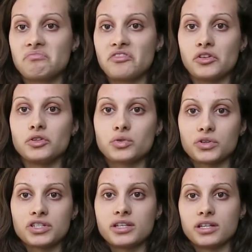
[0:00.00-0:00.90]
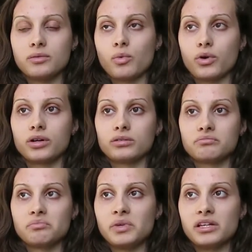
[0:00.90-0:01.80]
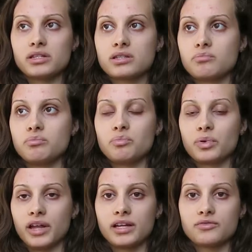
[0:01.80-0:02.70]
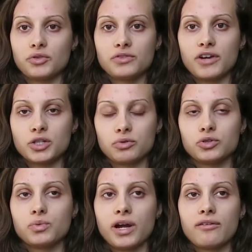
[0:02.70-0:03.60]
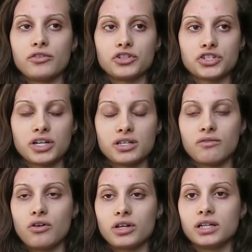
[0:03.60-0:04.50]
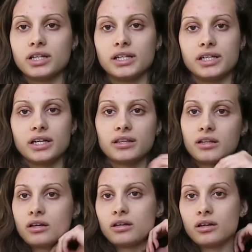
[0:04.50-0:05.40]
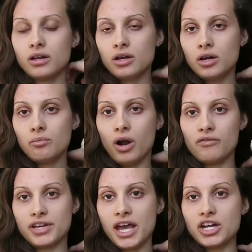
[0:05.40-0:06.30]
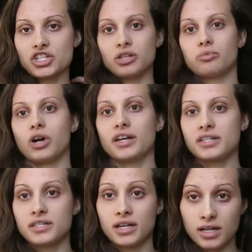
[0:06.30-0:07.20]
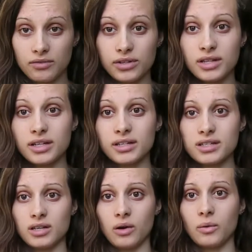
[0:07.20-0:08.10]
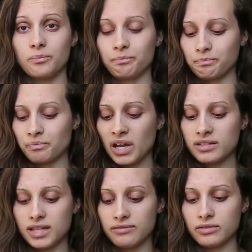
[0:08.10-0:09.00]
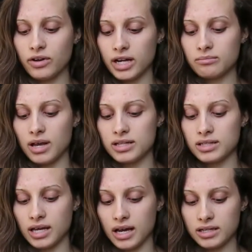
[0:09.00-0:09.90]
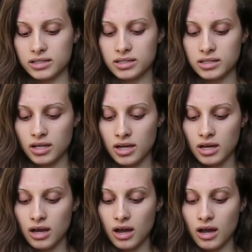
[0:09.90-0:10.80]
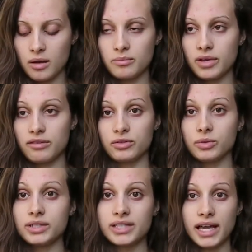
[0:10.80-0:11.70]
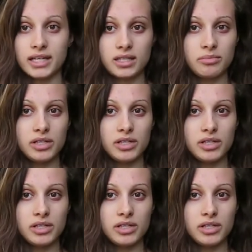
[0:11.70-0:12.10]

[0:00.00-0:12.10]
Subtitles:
food sources anymore, meats, plants, fruits, vegetables, whatever, just because of all the cleaning and the modification and processing and everything. So definitely recommend that everyone takes a